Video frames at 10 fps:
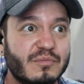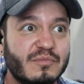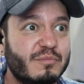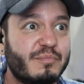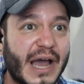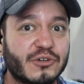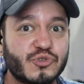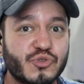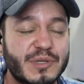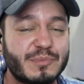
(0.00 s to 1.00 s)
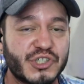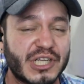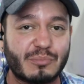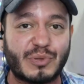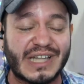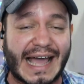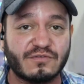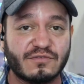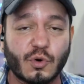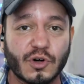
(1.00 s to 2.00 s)
boundary pushing
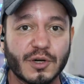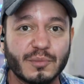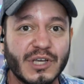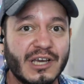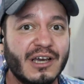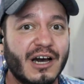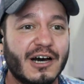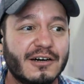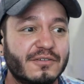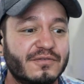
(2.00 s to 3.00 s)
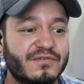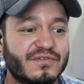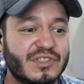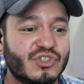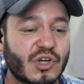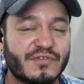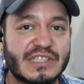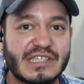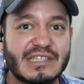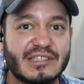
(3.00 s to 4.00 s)
platform of
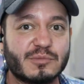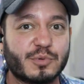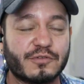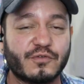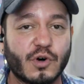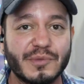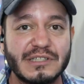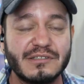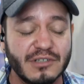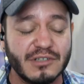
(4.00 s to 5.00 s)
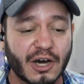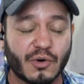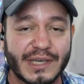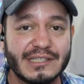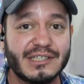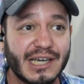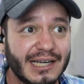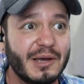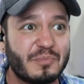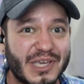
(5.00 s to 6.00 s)
services and performance? No, it's
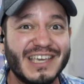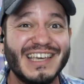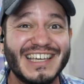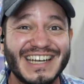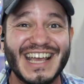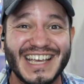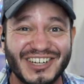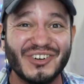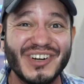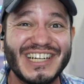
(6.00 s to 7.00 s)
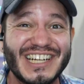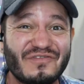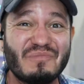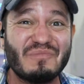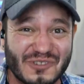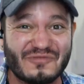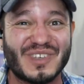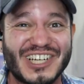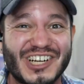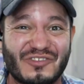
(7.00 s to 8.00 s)
gonna be an iterative
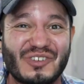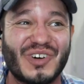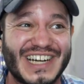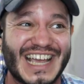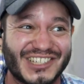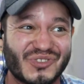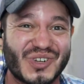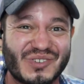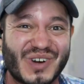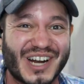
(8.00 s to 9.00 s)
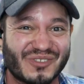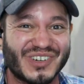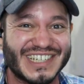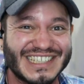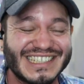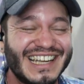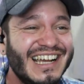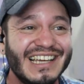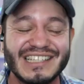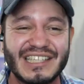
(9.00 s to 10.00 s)
improvement over what Android Wear was.
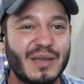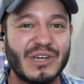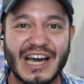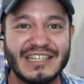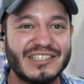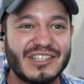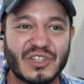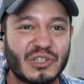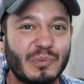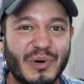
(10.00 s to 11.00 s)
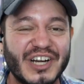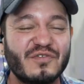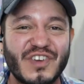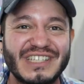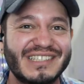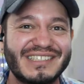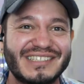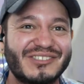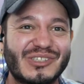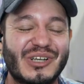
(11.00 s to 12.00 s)
The same kinds of little bug fixes and
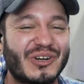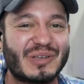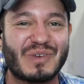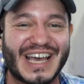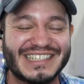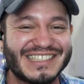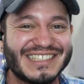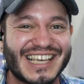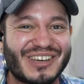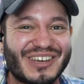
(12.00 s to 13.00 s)
security patches that